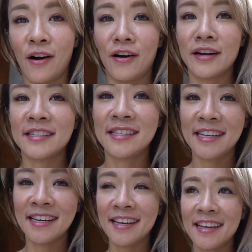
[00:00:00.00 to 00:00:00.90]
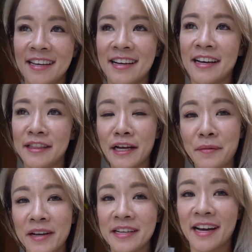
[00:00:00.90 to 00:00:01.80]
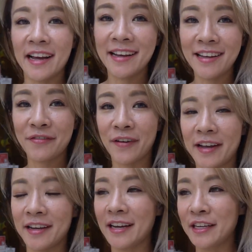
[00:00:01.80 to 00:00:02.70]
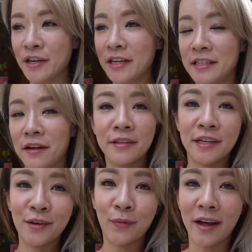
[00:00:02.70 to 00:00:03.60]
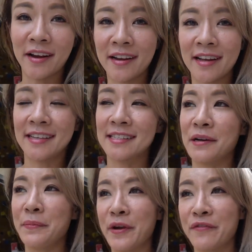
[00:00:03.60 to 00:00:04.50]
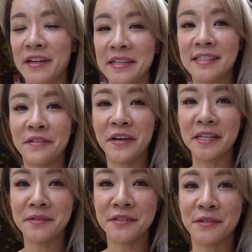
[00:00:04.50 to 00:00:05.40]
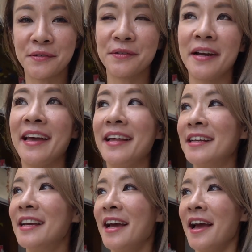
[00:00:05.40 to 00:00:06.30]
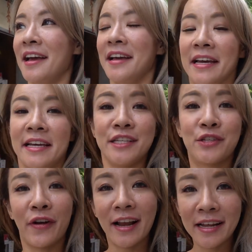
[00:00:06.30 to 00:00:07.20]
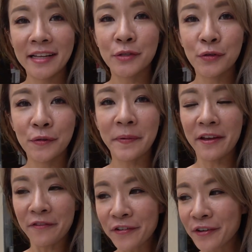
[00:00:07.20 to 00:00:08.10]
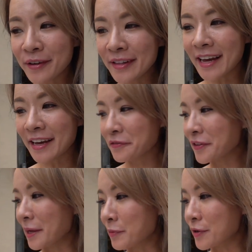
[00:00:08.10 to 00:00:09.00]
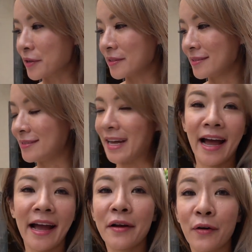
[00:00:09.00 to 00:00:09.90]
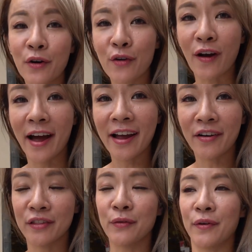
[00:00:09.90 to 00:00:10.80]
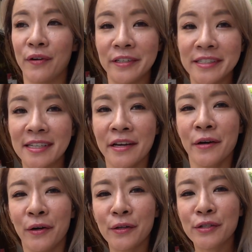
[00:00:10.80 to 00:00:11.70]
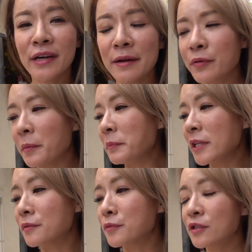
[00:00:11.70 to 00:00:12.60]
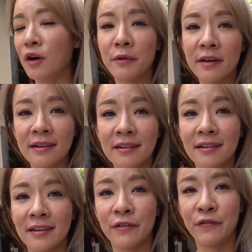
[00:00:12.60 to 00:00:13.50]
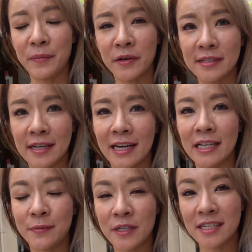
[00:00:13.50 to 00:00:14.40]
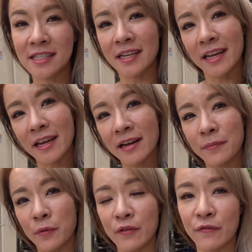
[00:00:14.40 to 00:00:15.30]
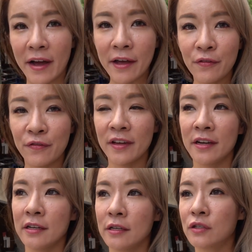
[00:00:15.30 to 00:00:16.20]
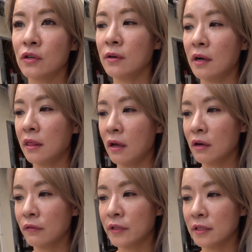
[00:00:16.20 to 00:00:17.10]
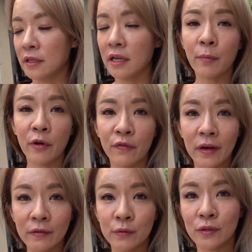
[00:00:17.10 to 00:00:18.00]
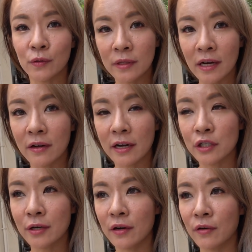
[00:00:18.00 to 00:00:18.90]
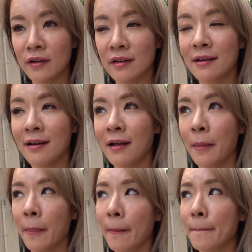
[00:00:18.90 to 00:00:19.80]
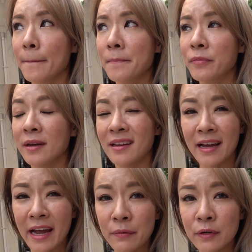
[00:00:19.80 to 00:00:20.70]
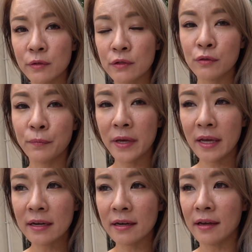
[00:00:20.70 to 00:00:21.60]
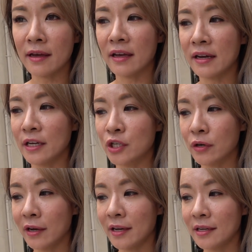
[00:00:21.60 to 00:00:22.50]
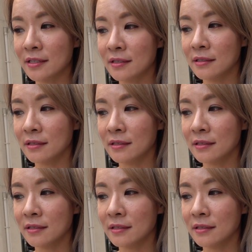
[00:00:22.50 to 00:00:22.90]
honestly, I think I might die if I, I tried the downturned one as some of my friends advised me to do and it's really too painful. Like I feel like I'm gonna die or cry on the walls. Also, I'm probably the most common female size, which is 38.5. So a lot of the 38.5s were sold out. I tried on um, 39, which was too big, and I tried